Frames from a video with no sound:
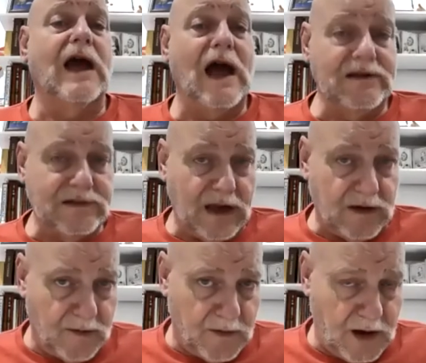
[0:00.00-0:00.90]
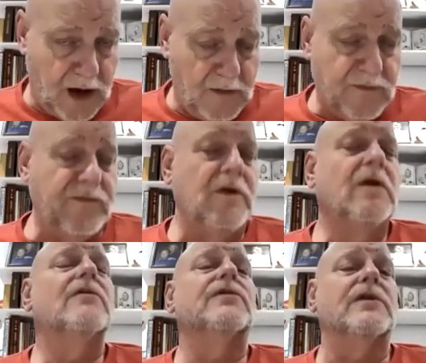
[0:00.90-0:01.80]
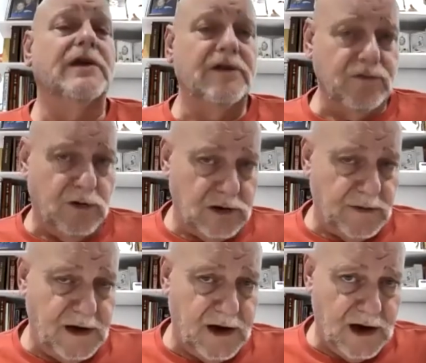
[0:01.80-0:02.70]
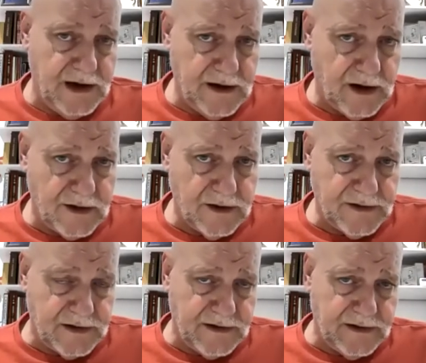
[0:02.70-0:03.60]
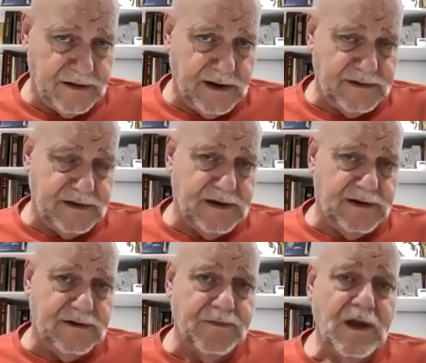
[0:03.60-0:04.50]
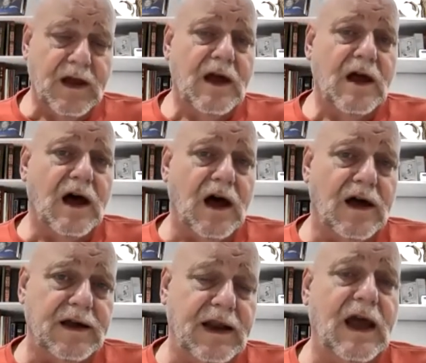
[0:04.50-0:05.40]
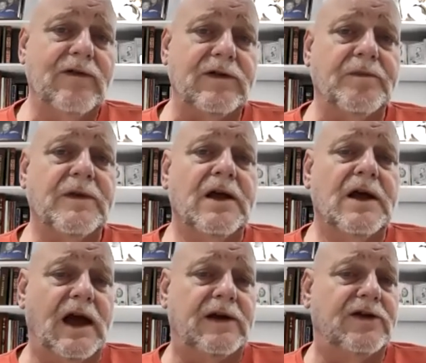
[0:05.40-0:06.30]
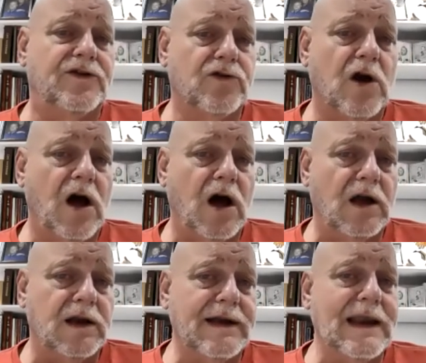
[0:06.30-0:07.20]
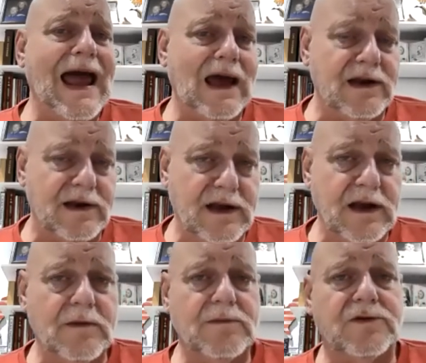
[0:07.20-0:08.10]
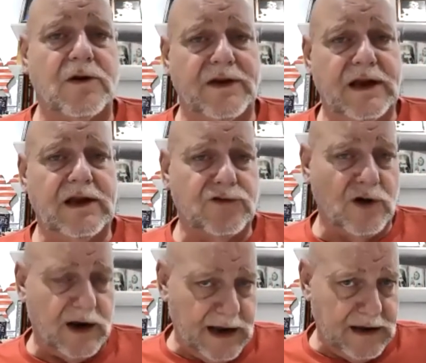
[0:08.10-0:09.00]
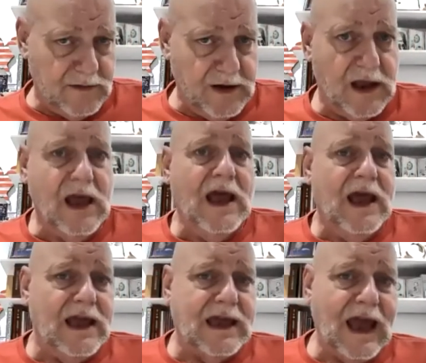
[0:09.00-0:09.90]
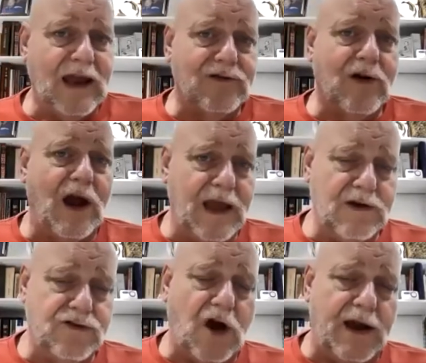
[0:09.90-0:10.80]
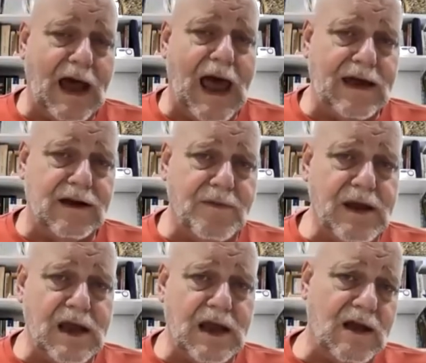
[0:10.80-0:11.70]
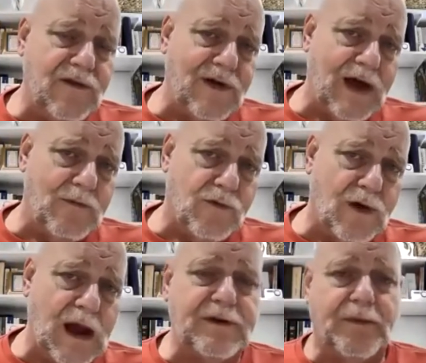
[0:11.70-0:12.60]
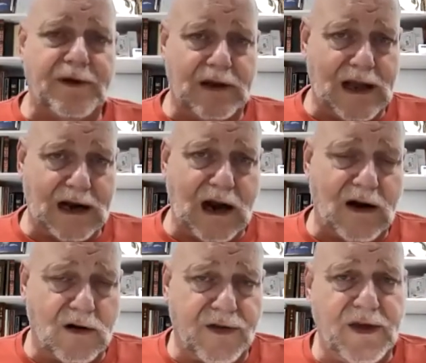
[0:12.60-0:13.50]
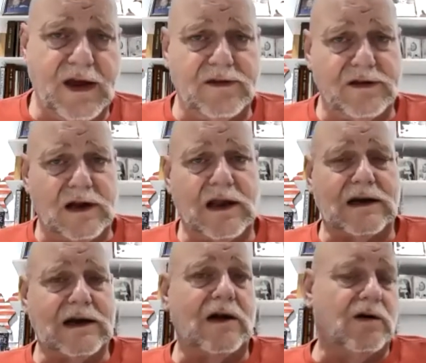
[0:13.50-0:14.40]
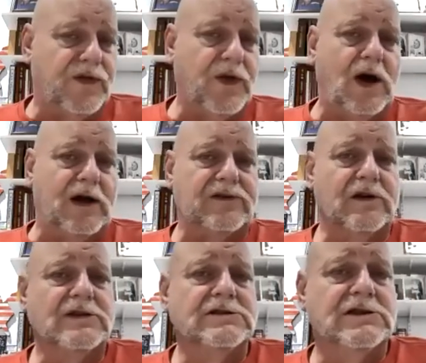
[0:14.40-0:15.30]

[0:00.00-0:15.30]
God's kingdom to come, for his will to be done here on earth as it is in heaven, and to draw nigh unto him so that he can draw nigh unto me. He can't draw nigh unto me if I'm wrapped up in a lot of carnal things and a lot of carnal thoughts.